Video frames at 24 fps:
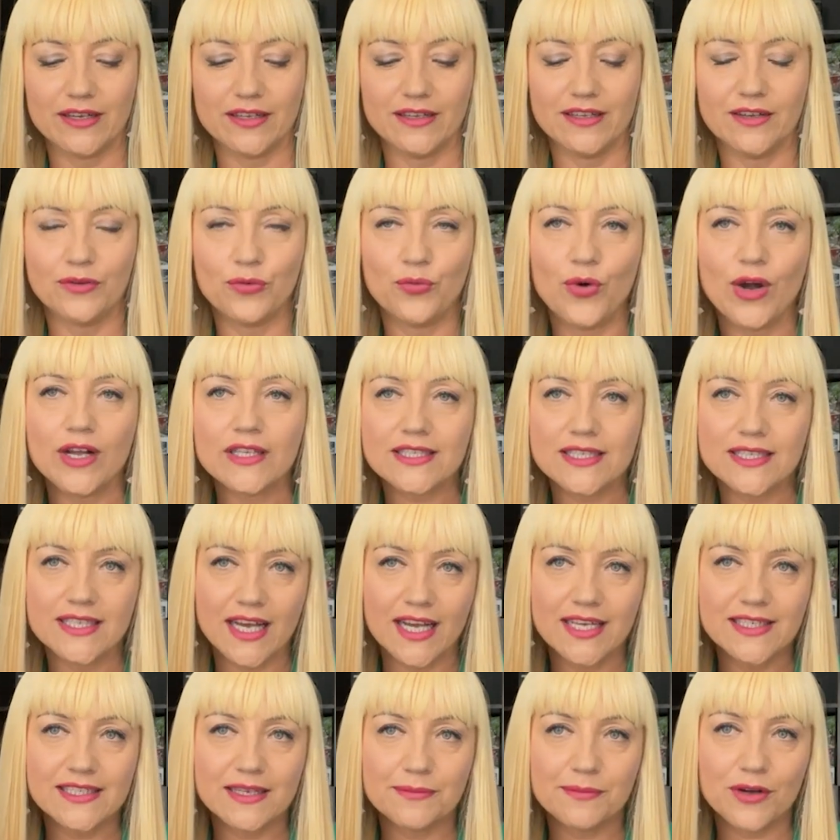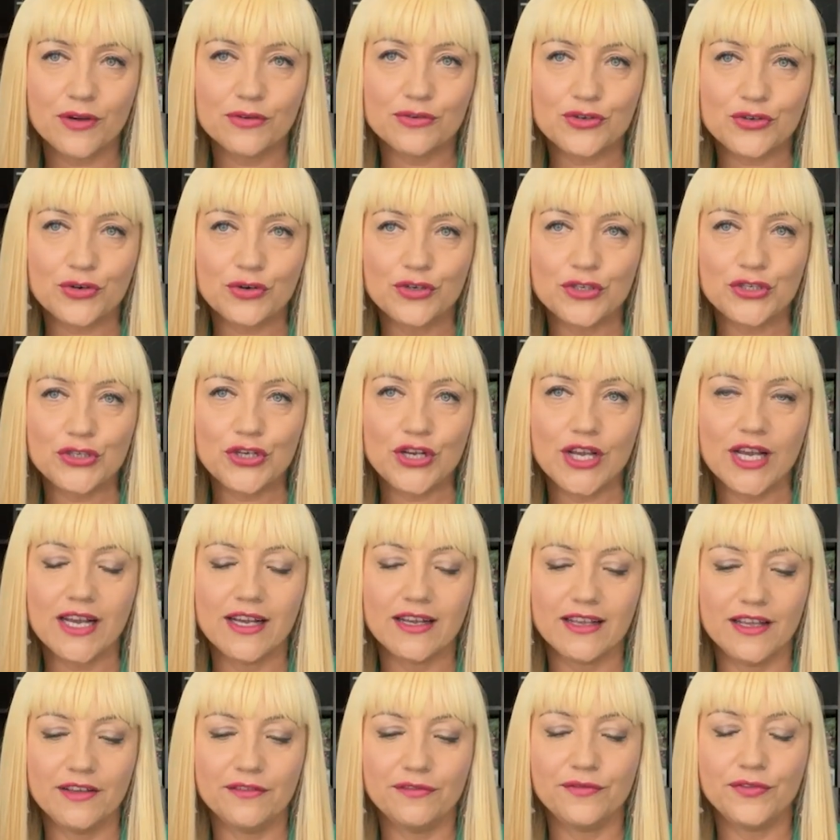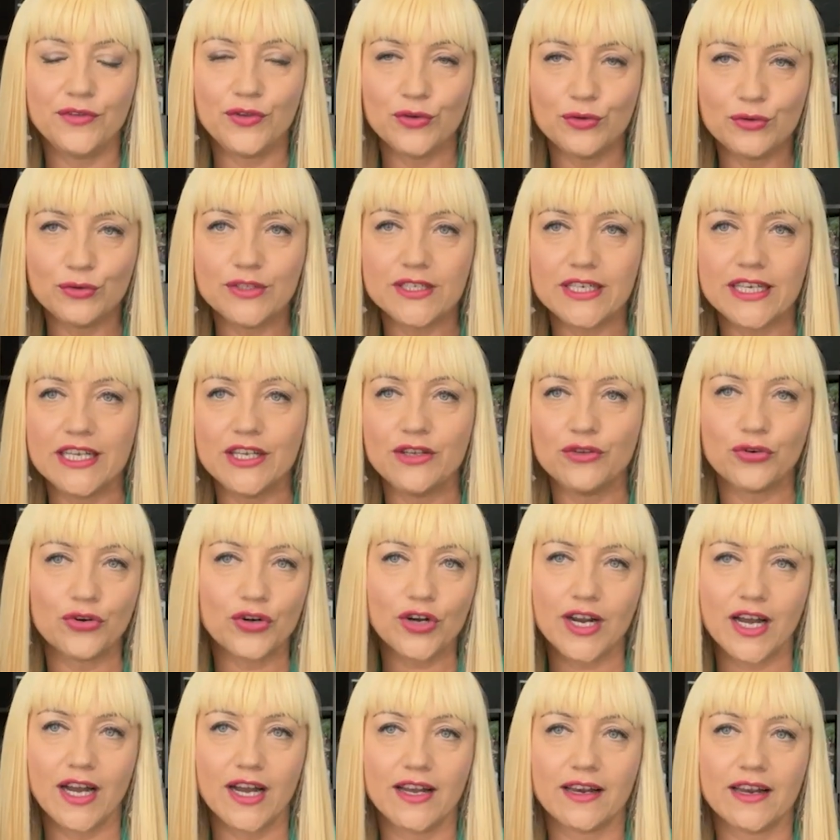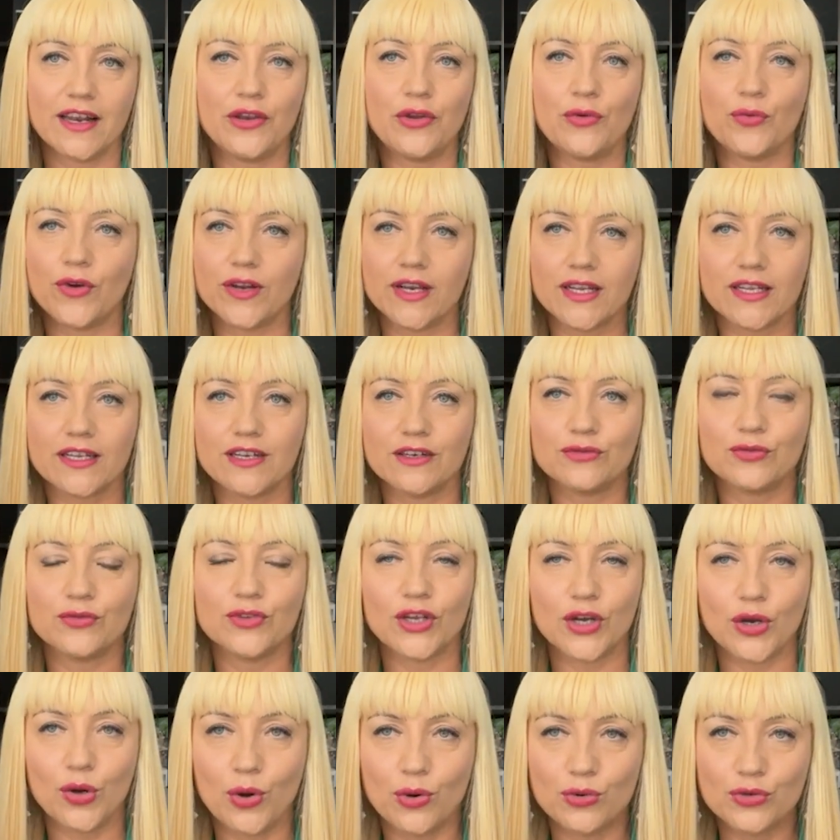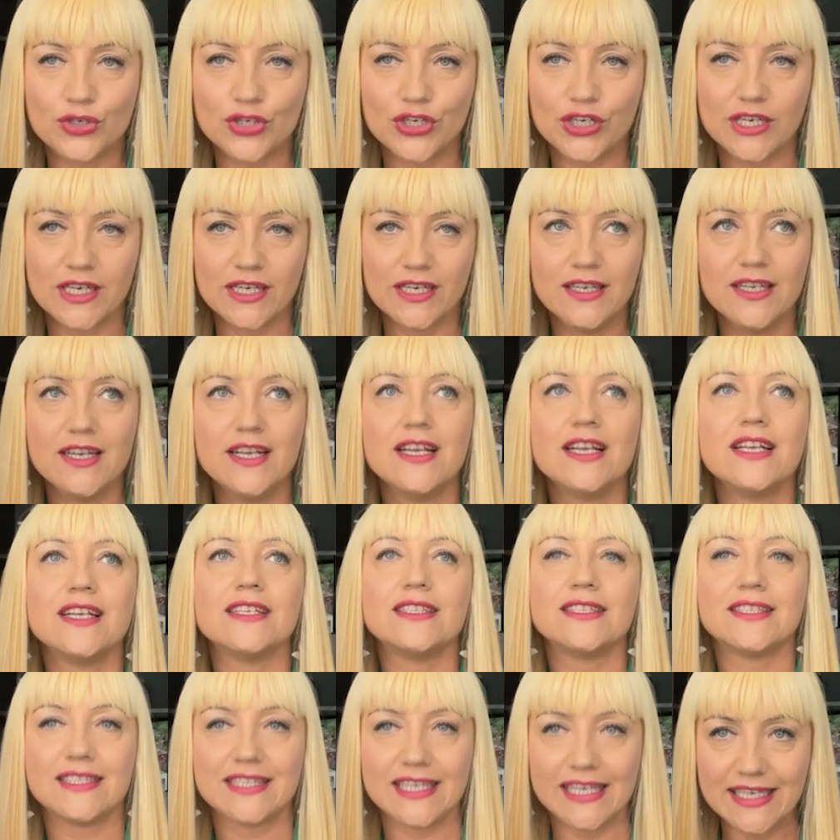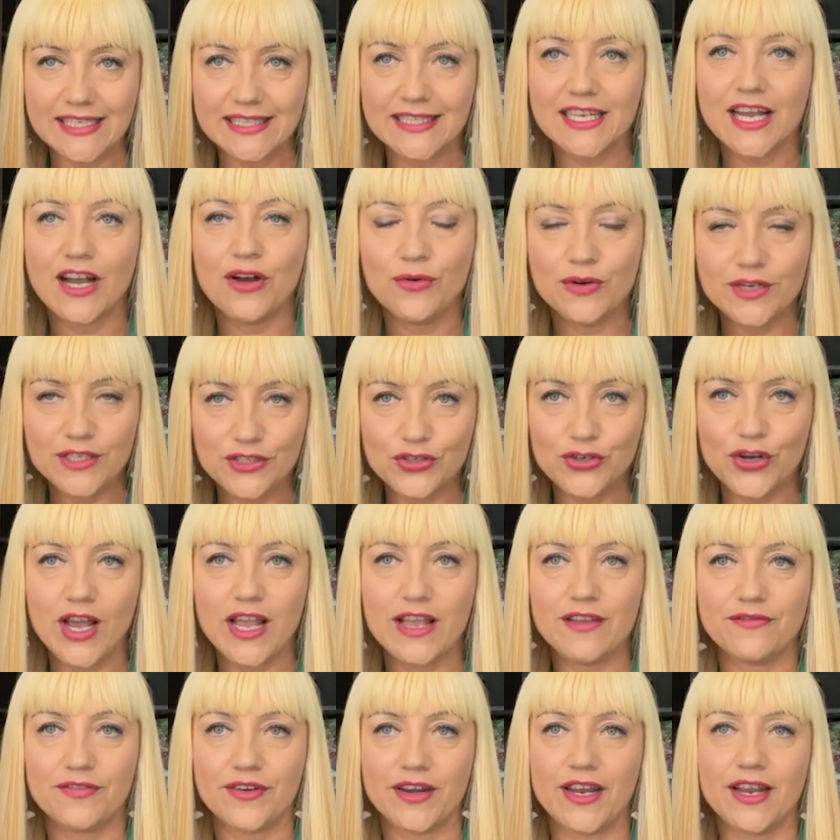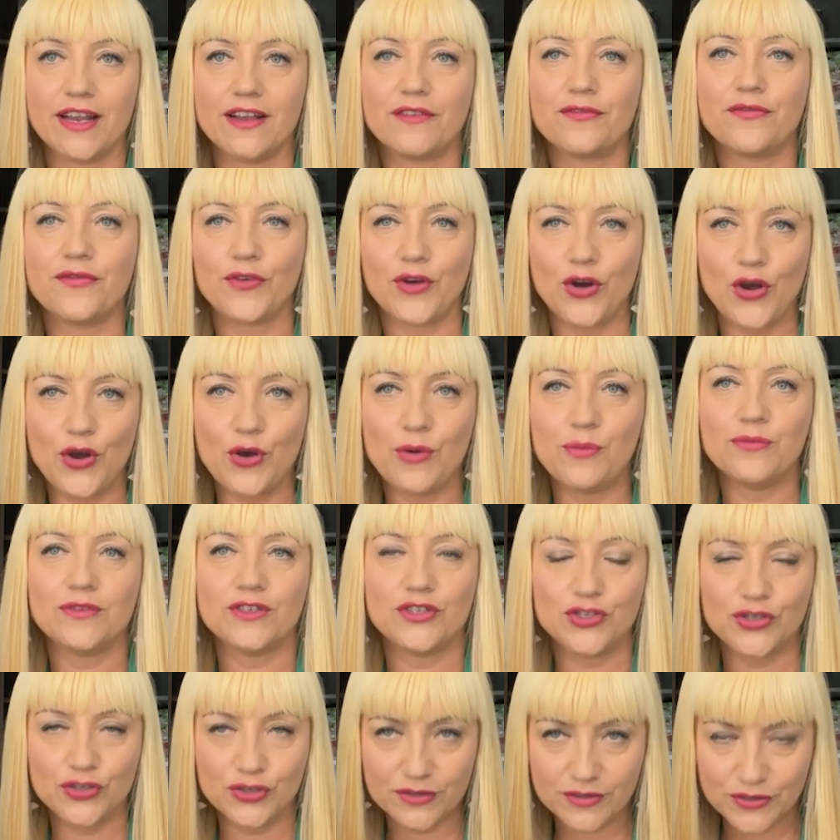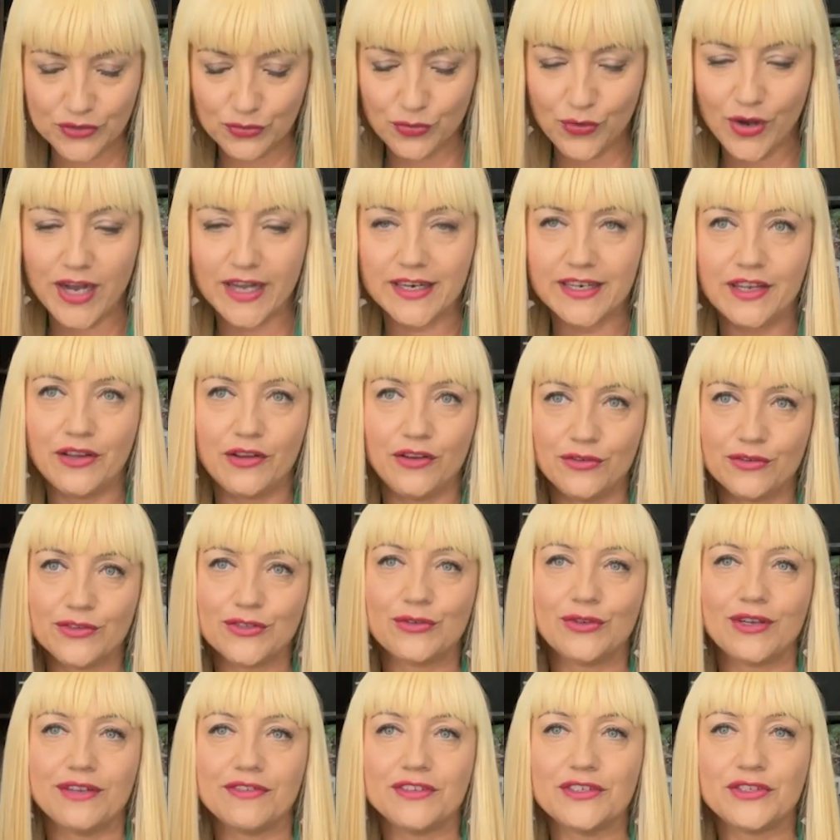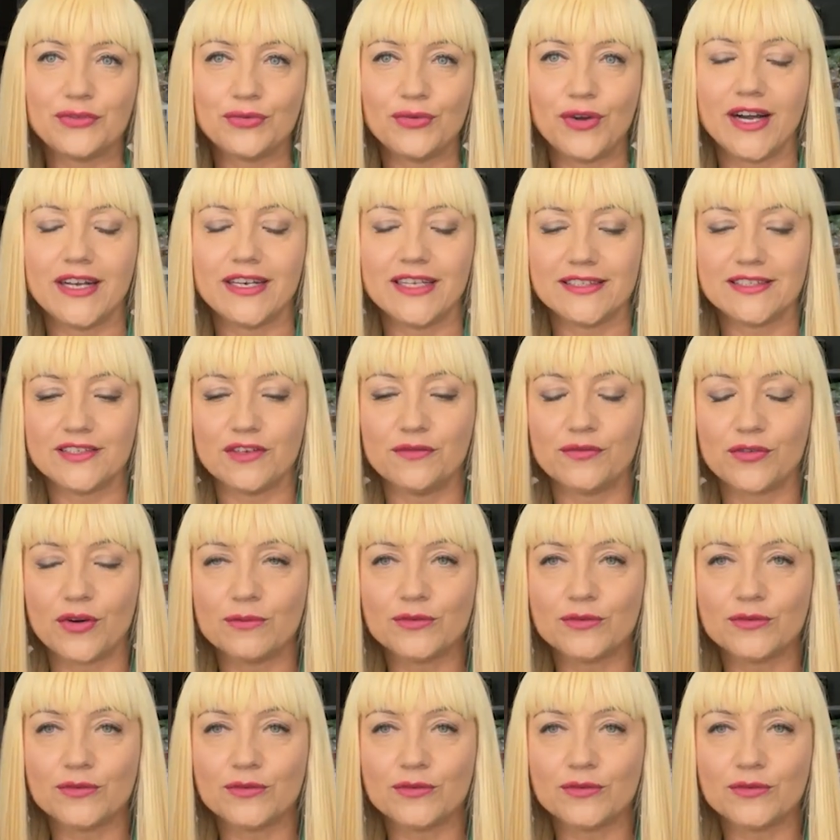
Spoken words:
what's nice about Georgia, if you take your car and you want to go to the ocean, 6 hours driving from Suwannee. You used to live in Suwannee. So from